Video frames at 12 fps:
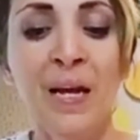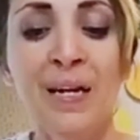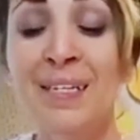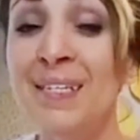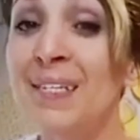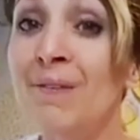
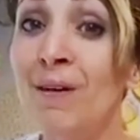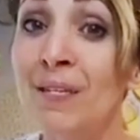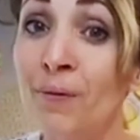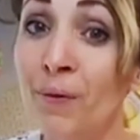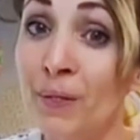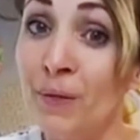This is what's
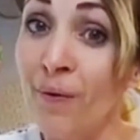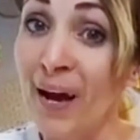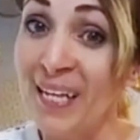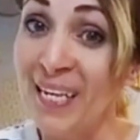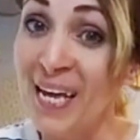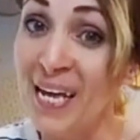going to
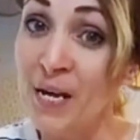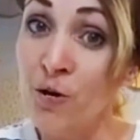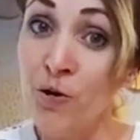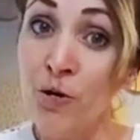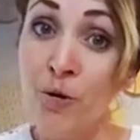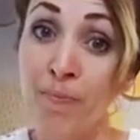
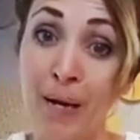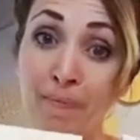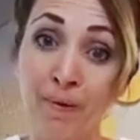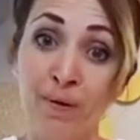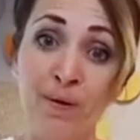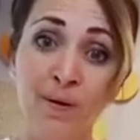adhere your
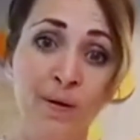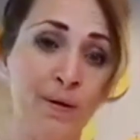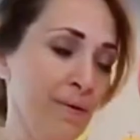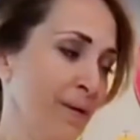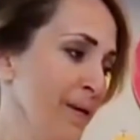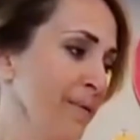paper,
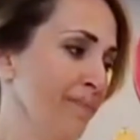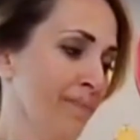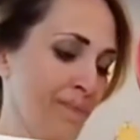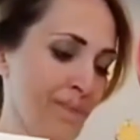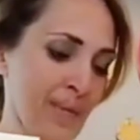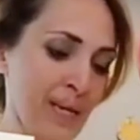right?
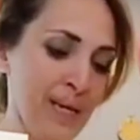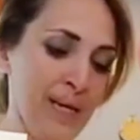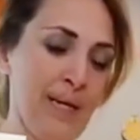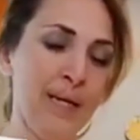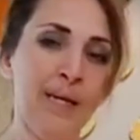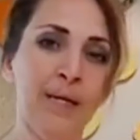
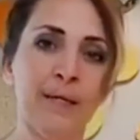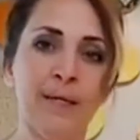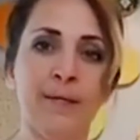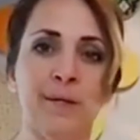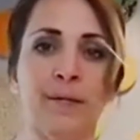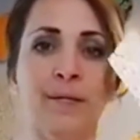
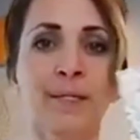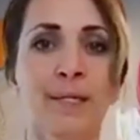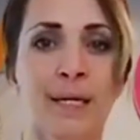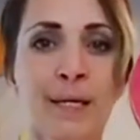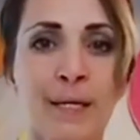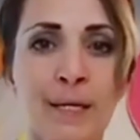You're going to
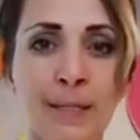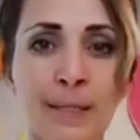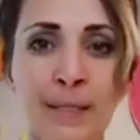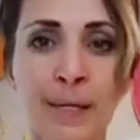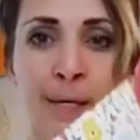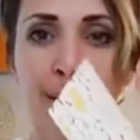take
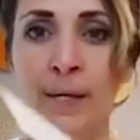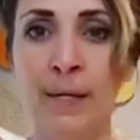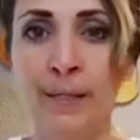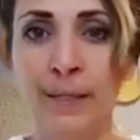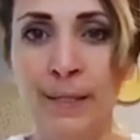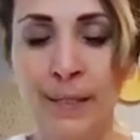this,
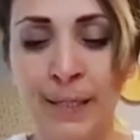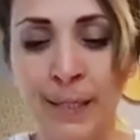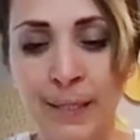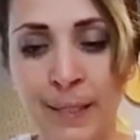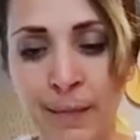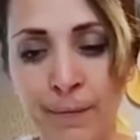stick
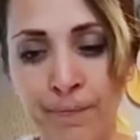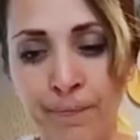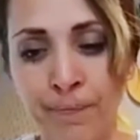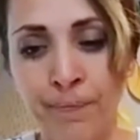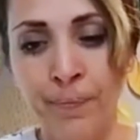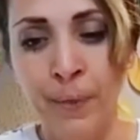it down.
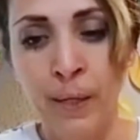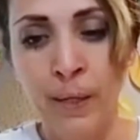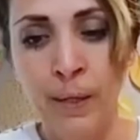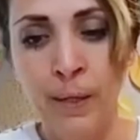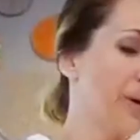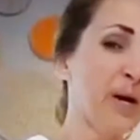
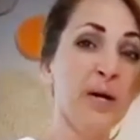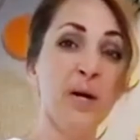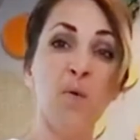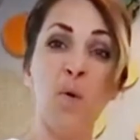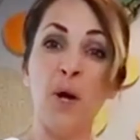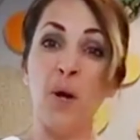You're going
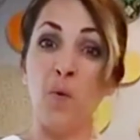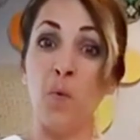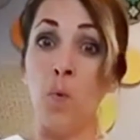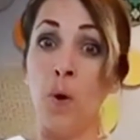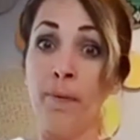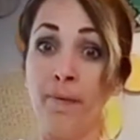to want to
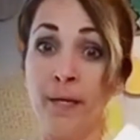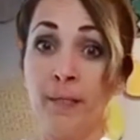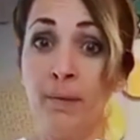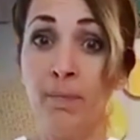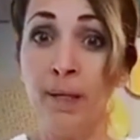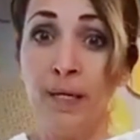rub it
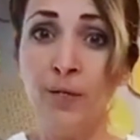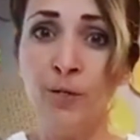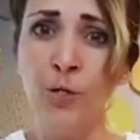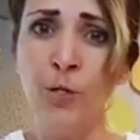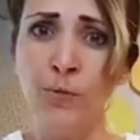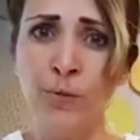into place. You
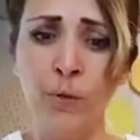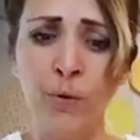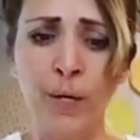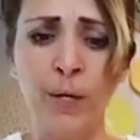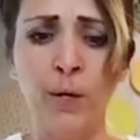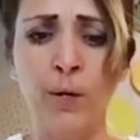can use a
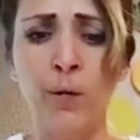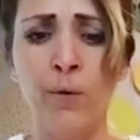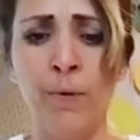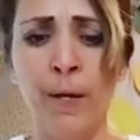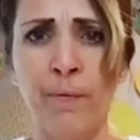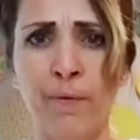credit card or
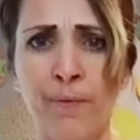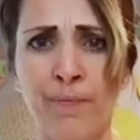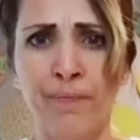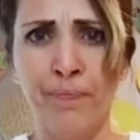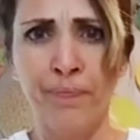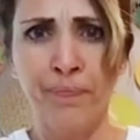whatever.
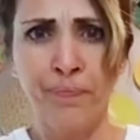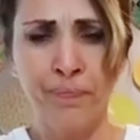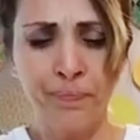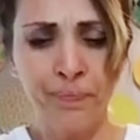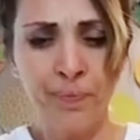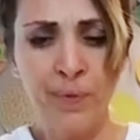
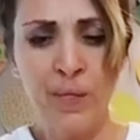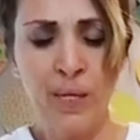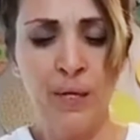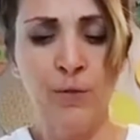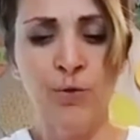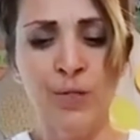
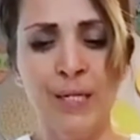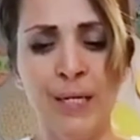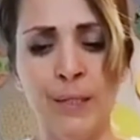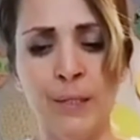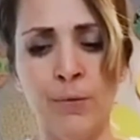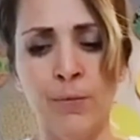Just get
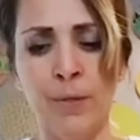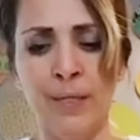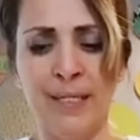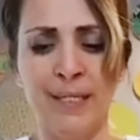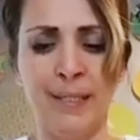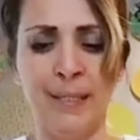it to
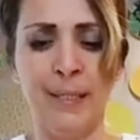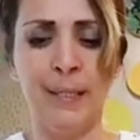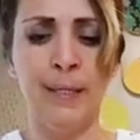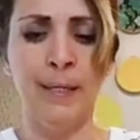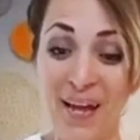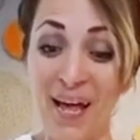really stick.
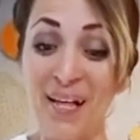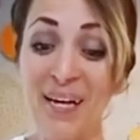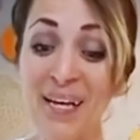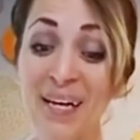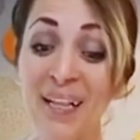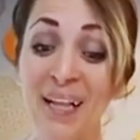And
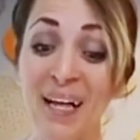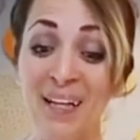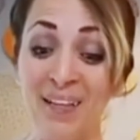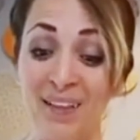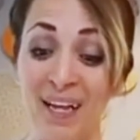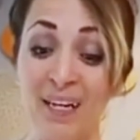then
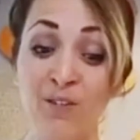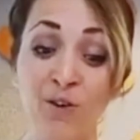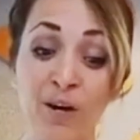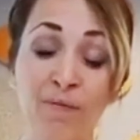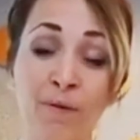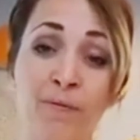let it
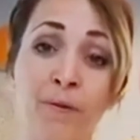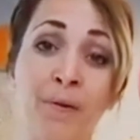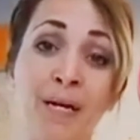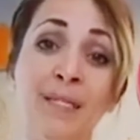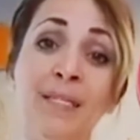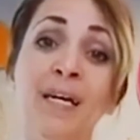dry for a few
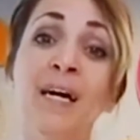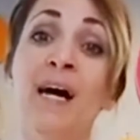minutes.